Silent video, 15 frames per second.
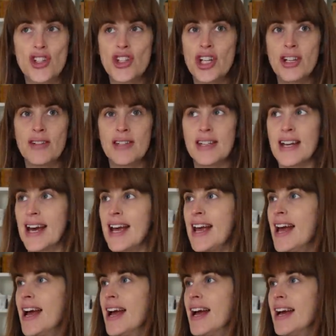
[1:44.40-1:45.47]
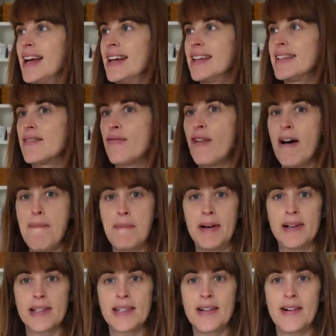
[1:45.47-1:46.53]
Tuesday. It is
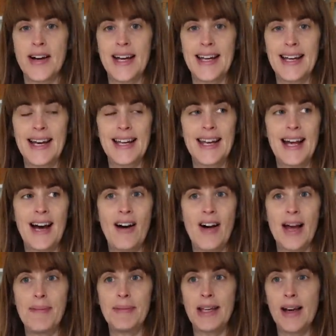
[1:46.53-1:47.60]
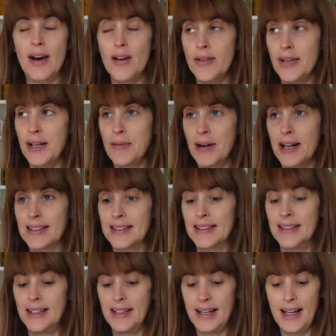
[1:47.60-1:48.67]
9:05 and I am the only
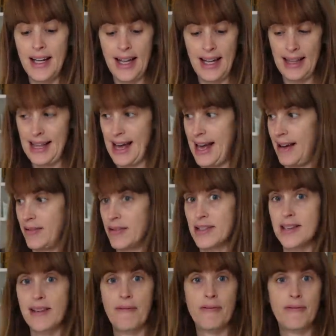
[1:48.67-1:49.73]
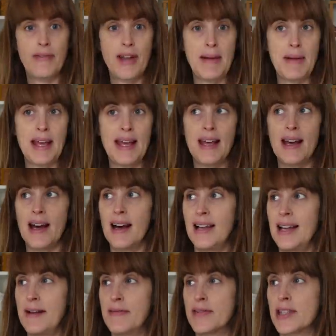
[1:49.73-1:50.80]
one in the house. Phoebe
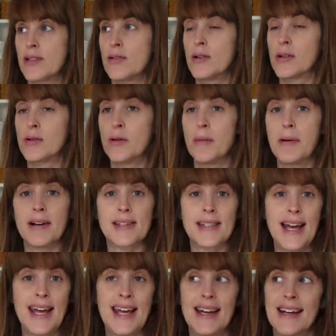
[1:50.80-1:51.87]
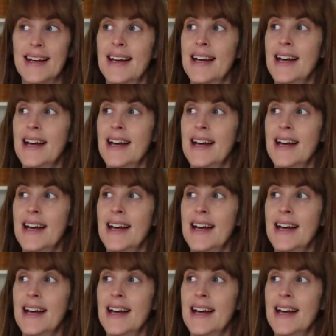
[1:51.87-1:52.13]
left for school at 8:15.